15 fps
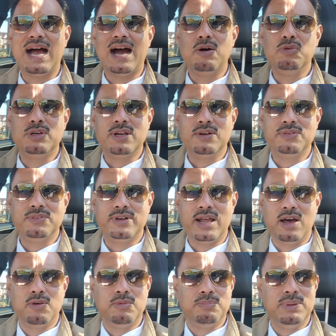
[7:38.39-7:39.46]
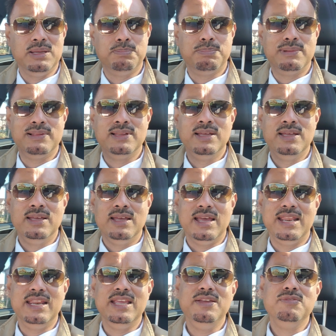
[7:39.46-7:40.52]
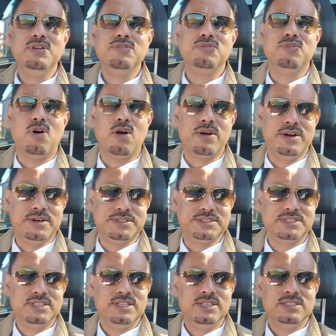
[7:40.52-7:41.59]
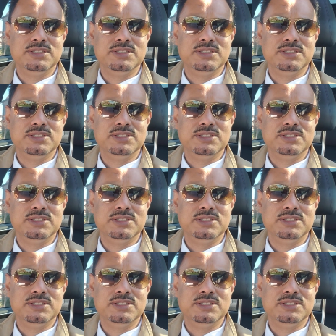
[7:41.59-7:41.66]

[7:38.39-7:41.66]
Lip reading: out of town people and even foreigners.